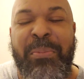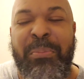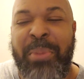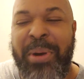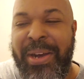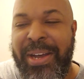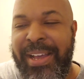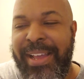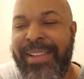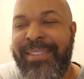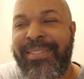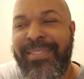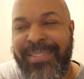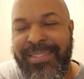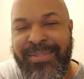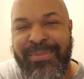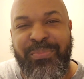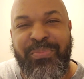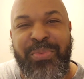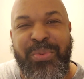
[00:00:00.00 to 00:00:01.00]
But
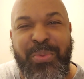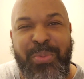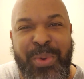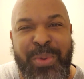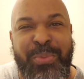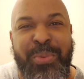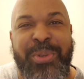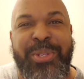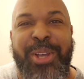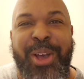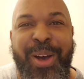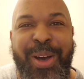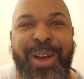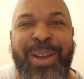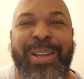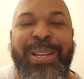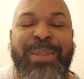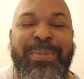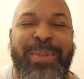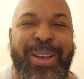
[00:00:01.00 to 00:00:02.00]
when we're
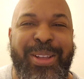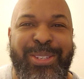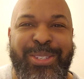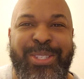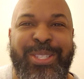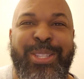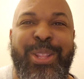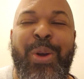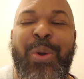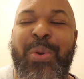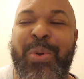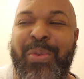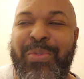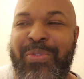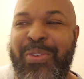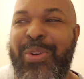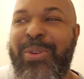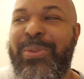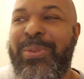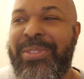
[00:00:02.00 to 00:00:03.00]
talking about just local
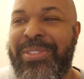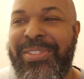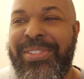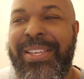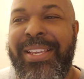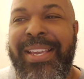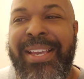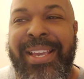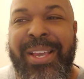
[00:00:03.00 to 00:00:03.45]
folks,